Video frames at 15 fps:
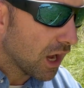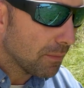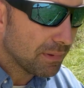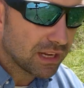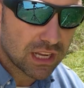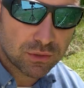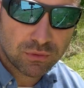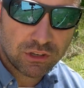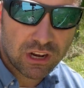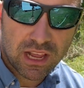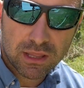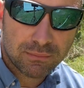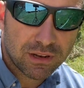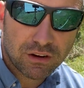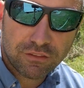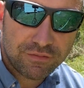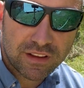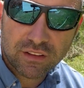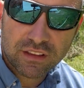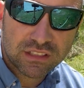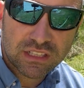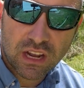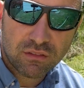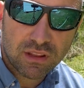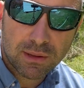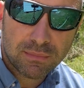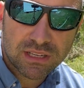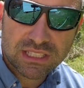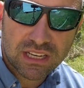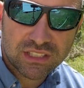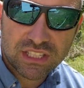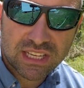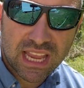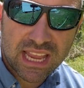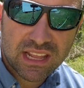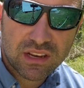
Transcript: Because when you're out in the middle of the field, there's not really much else you can